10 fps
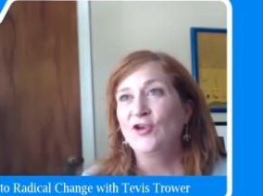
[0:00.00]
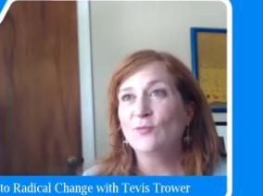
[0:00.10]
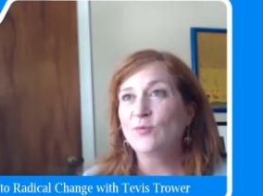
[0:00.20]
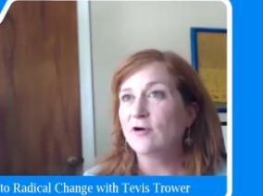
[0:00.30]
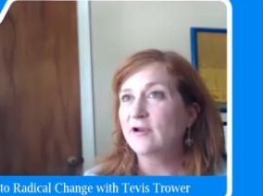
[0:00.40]

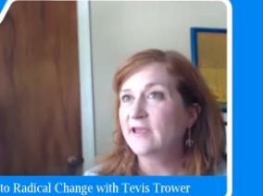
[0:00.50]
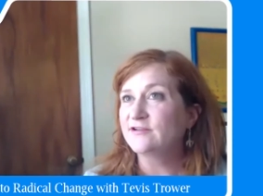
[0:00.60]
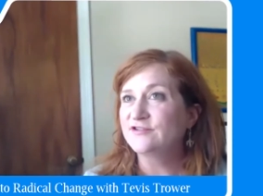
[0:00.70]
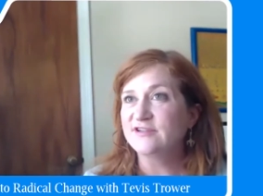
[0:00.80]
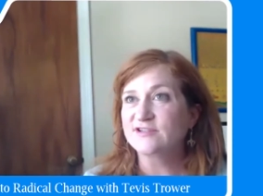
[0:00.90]
poor
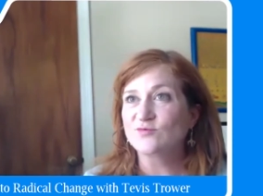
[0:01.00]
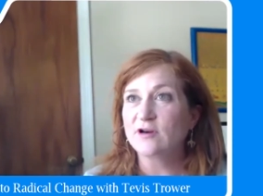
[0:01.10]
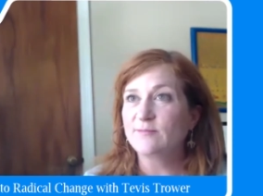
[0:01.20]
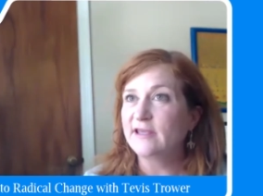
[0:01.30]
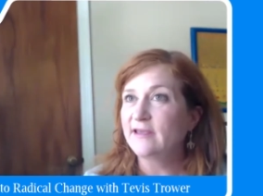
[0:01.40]
kids just want
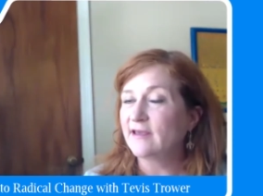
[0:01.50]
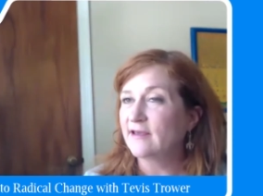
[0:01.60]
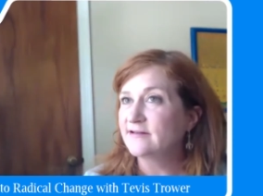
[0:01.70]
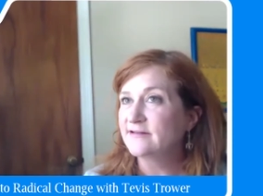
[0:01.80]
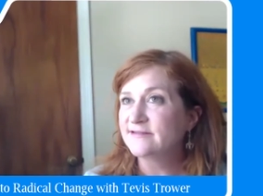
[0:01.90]
to be
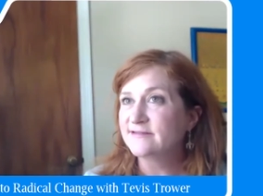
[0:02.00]
kids.